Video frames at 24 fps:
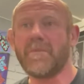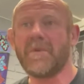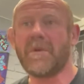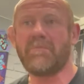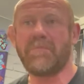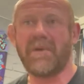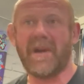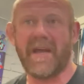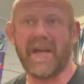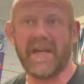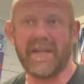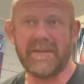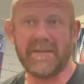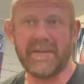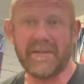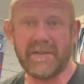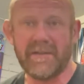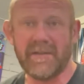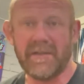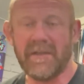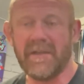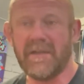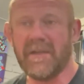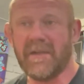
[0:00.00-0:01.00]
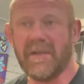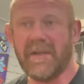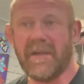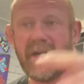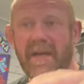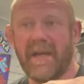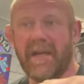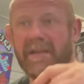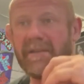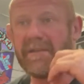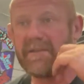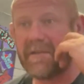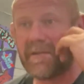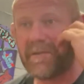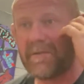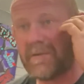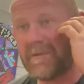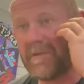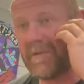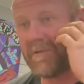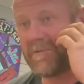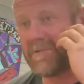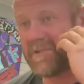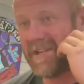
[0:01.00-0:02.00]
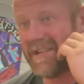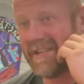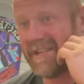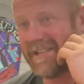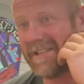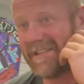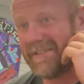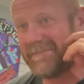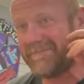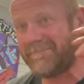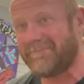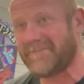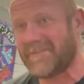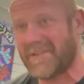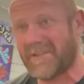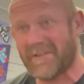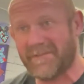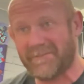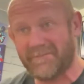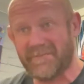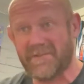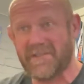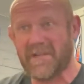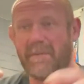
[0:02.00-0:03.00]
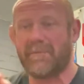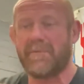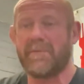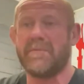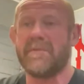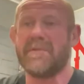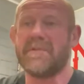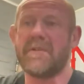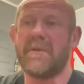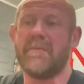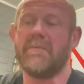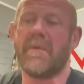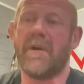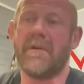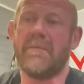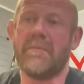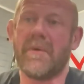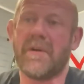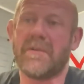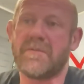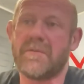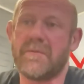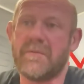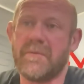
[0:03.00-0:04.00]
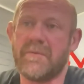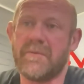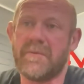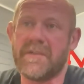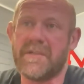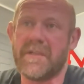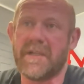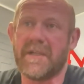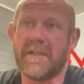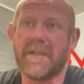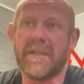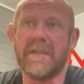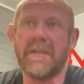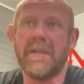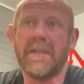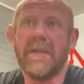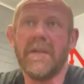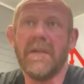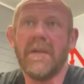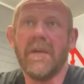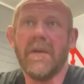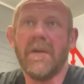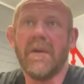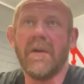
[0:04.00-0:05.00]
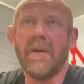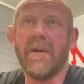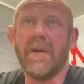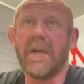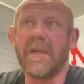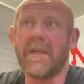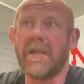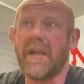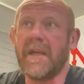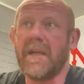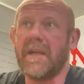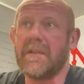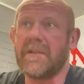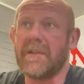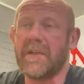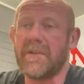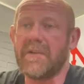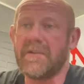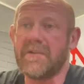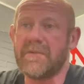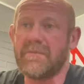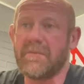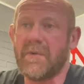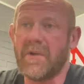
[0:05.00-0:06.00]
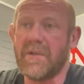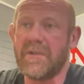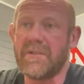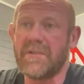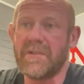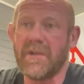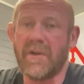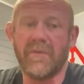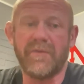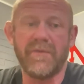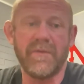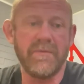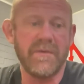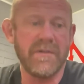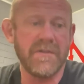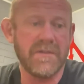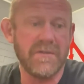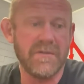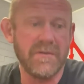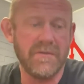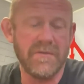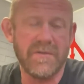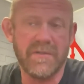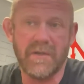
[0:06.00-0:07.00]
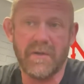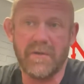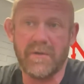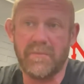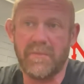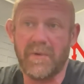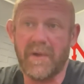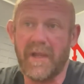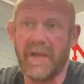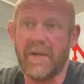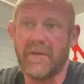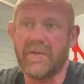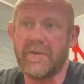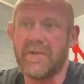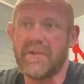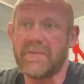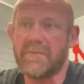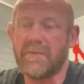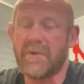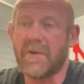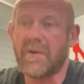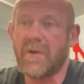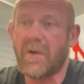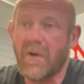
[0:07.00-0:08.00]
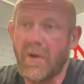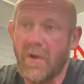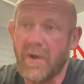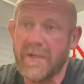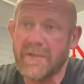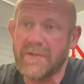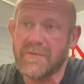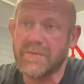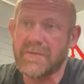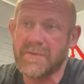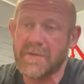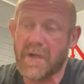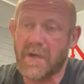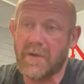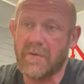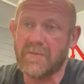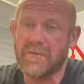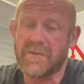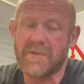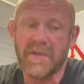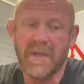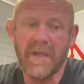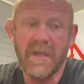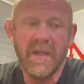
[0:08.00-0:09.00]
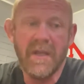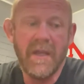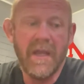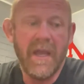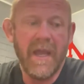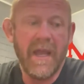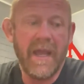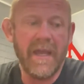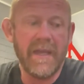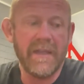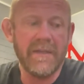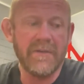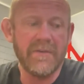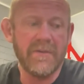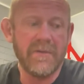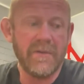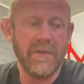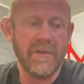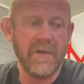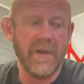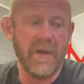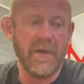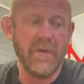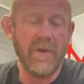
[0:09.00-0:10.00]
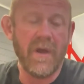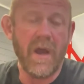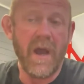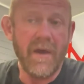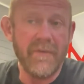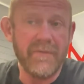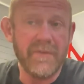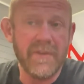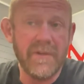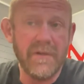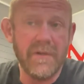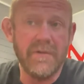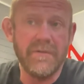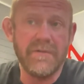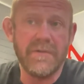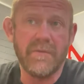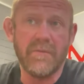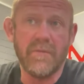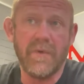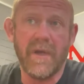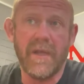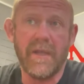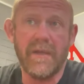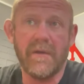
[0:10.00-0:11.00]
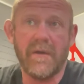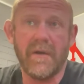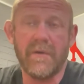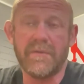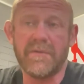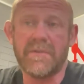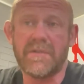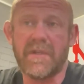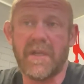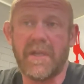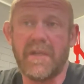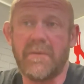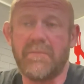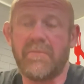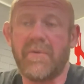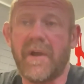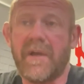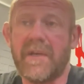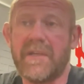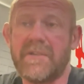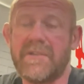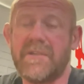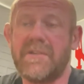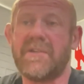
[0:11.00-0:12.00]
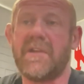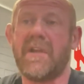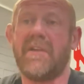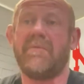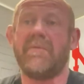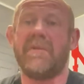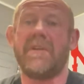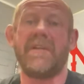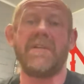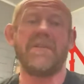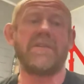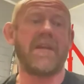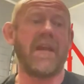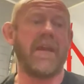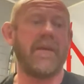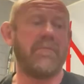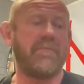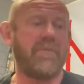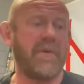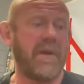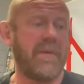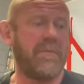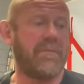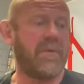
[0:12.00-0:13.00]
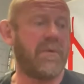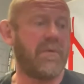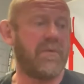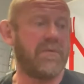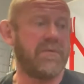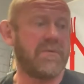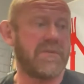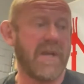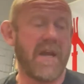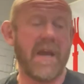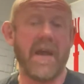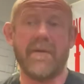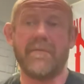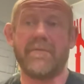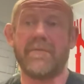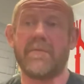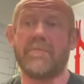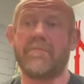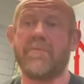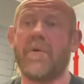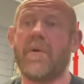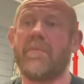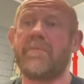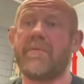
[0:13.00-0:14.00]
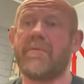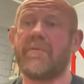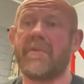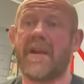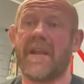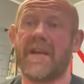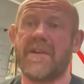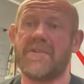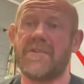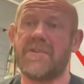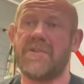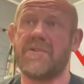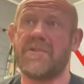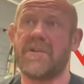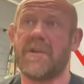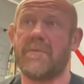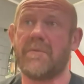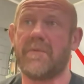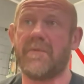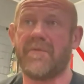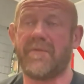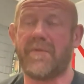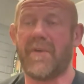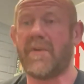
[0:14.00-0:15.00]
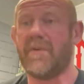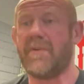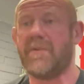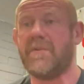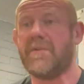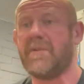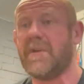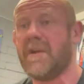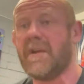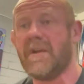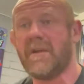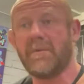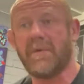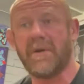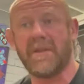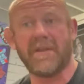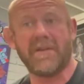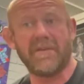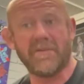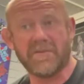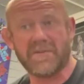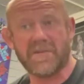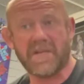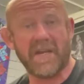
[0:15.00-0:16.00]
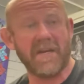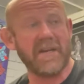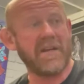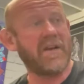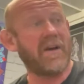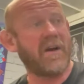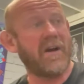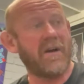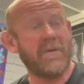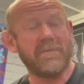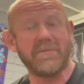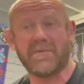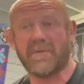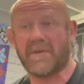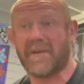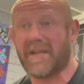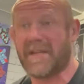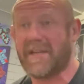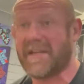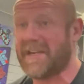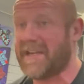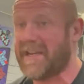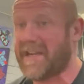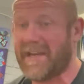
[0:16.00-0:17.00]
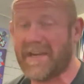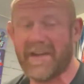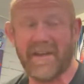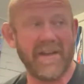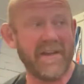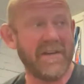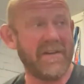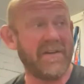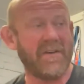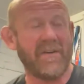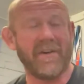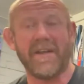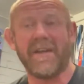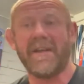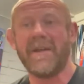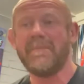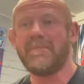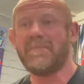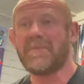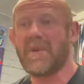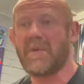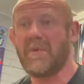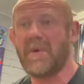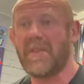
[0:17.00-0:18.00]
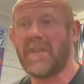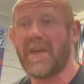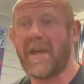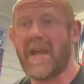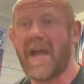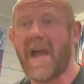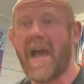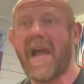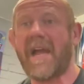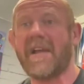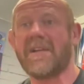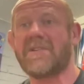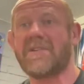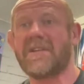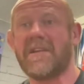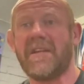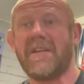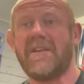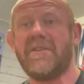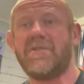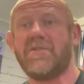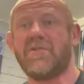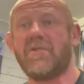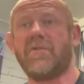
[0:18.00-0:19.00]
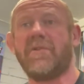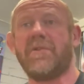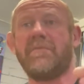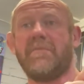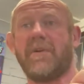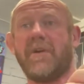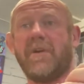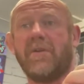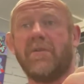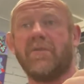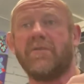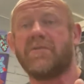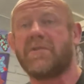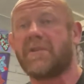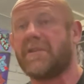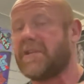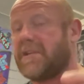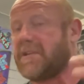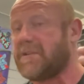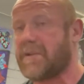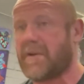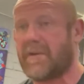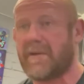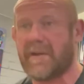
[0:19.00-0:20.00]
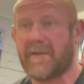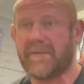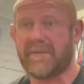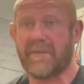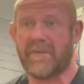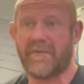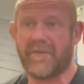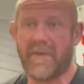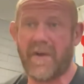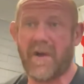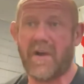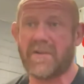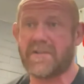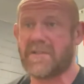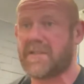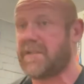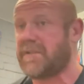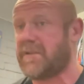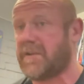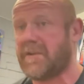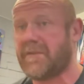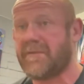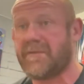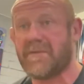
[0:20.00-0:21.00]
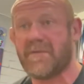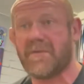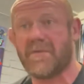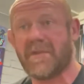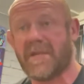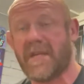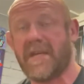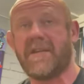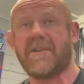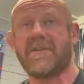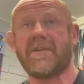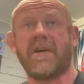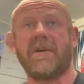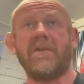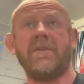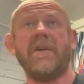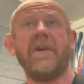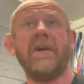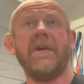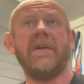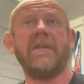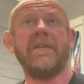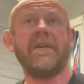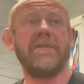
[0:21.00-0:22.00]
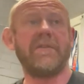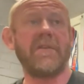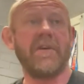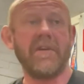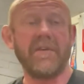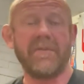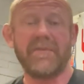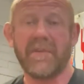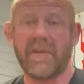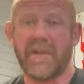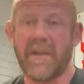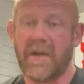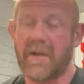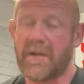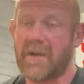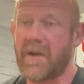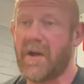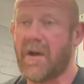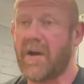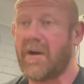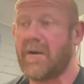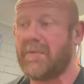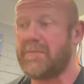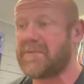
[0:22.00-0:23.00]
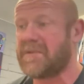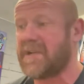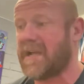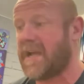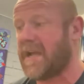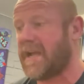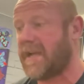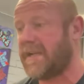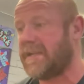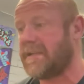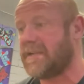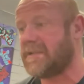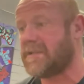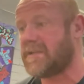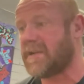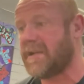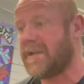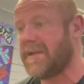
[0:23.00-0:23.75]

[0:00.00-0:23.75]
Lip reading: plan and not taking the supplements that most of them will be taking. Okay, I don't use my self-image to sell the plan, I use my clients' results. And, you know, other than losing weight, I would say the proudest achievement is getting people to have a proper relationship with food, where they're not scared of carbs, where they can eat late at night, where they actually enjoy meals and they don't have to fast, they don't have to do keto, they don't have to cut carbs and